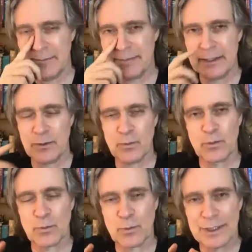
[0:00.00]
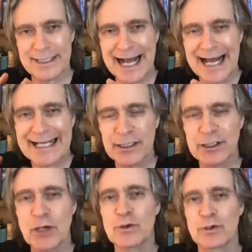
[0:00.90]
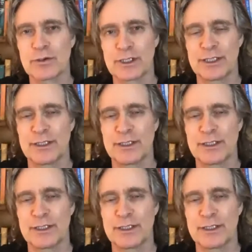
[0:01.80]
But we're not a local